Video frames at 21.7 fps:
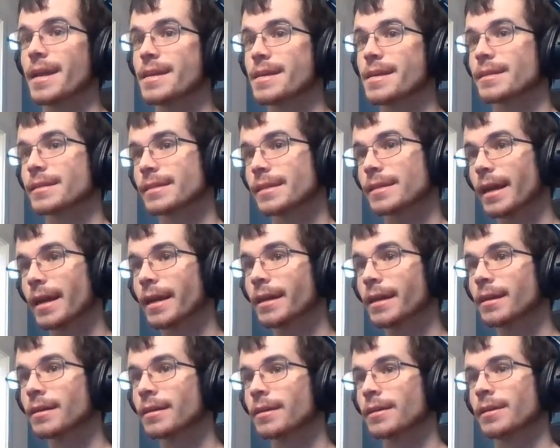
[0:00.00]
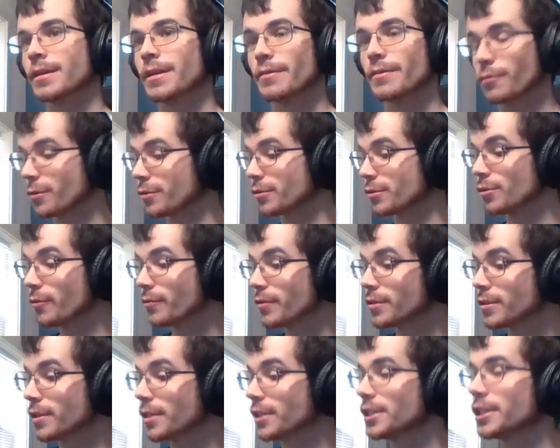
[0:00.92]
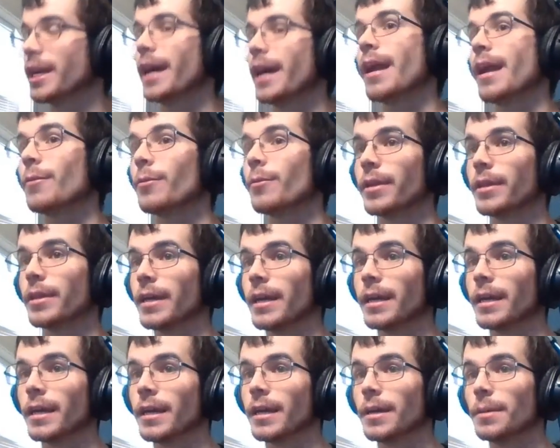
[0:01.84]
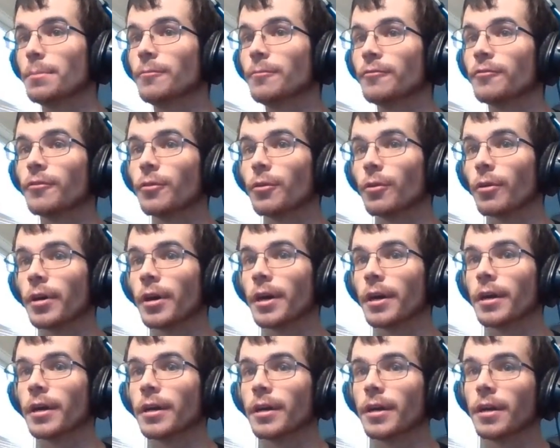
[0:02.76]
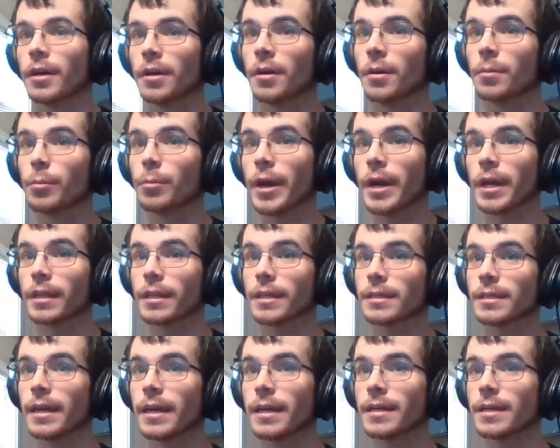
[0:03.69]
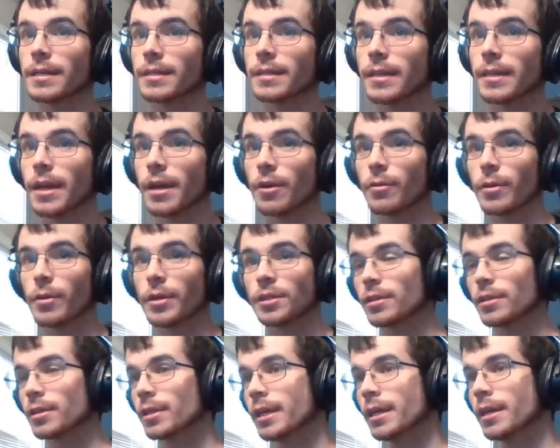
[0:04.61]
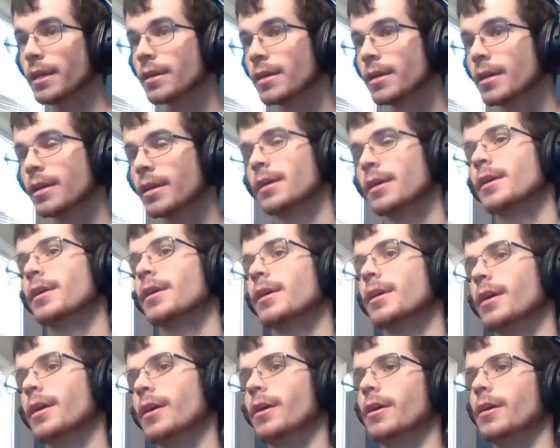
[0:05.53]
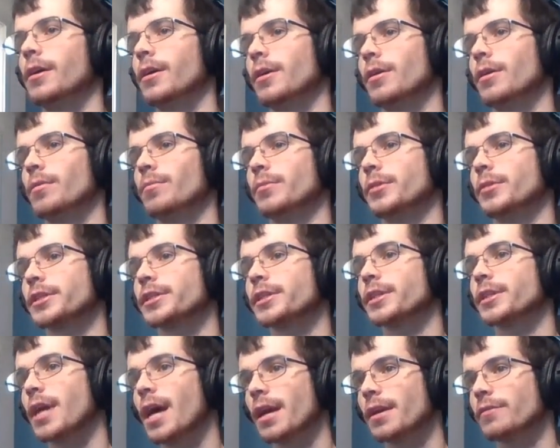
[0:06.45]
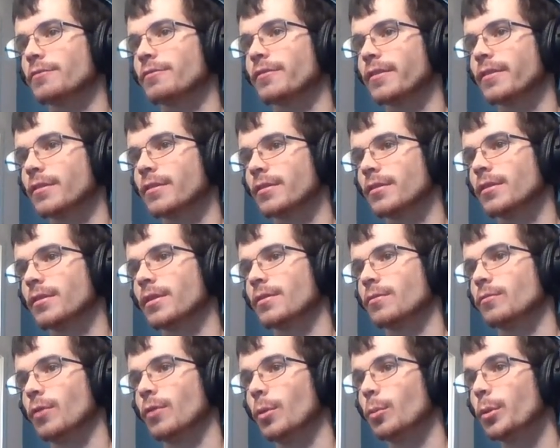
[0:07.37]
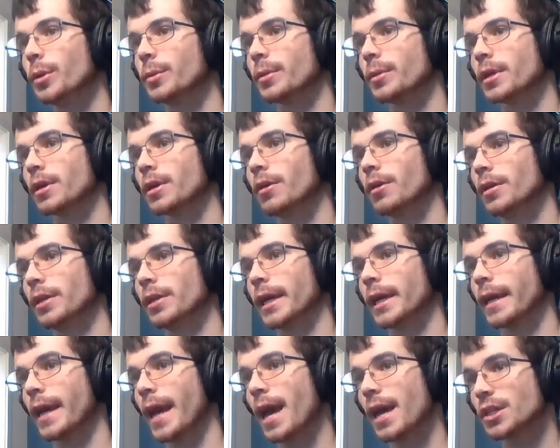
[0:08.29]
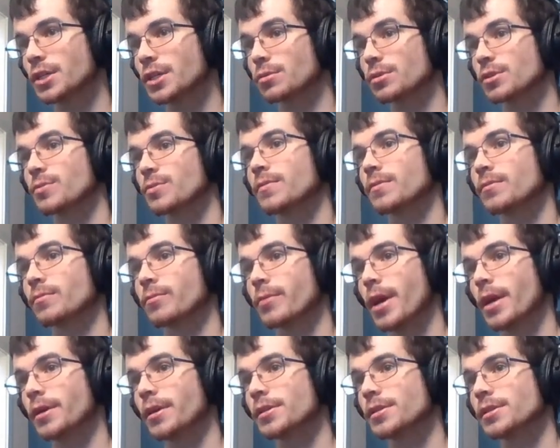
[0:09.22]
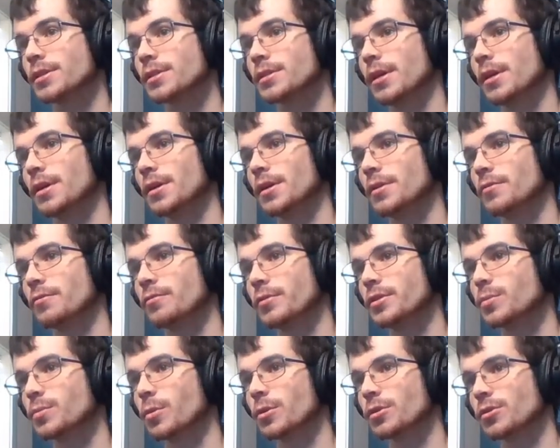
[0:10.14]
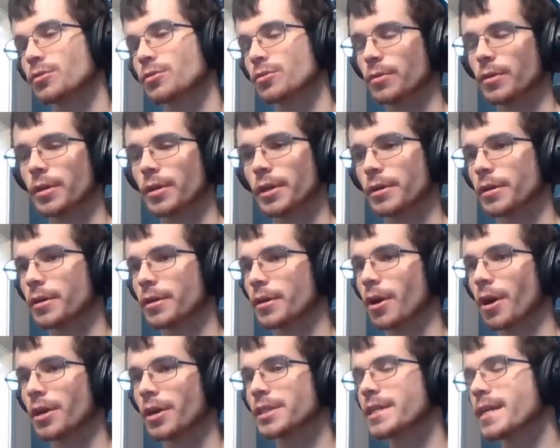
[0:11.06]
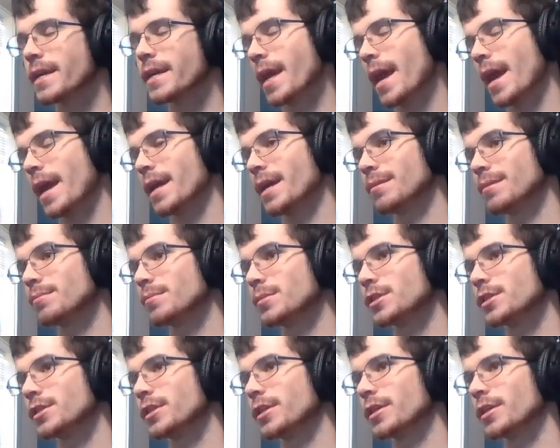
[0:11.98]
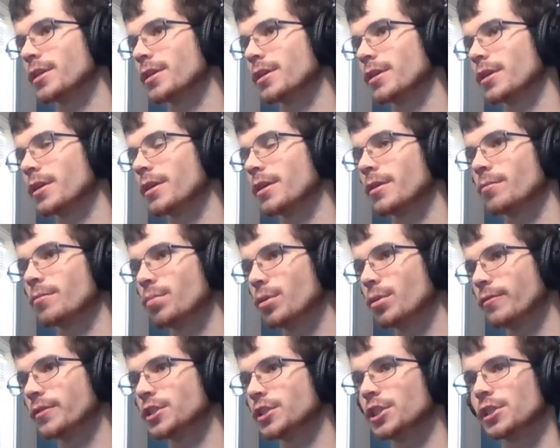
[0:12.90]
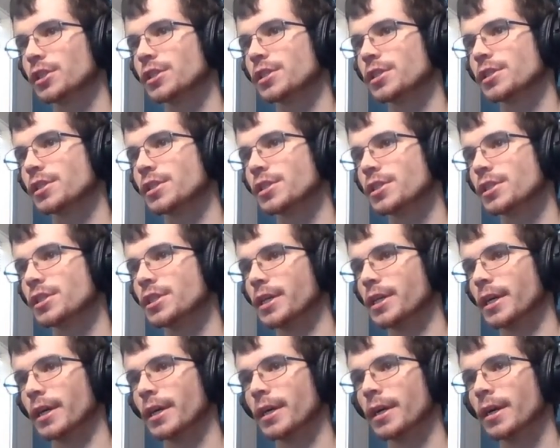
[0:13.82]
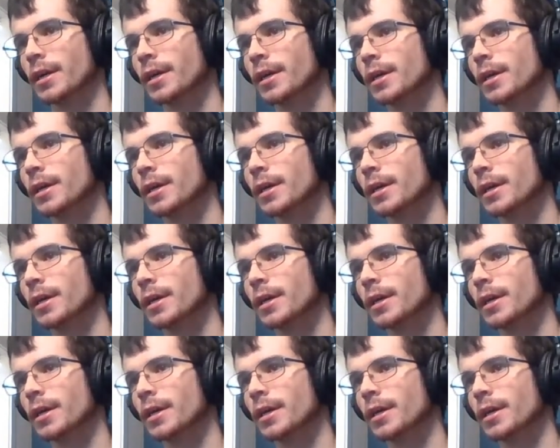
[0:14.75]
ESA. If Krasufi's in the chat, I want to thank him for running this at ESA originally. There's a lot of what we would call like casual runners of Wii Sports Resort, your RT Games, your Poofashears, your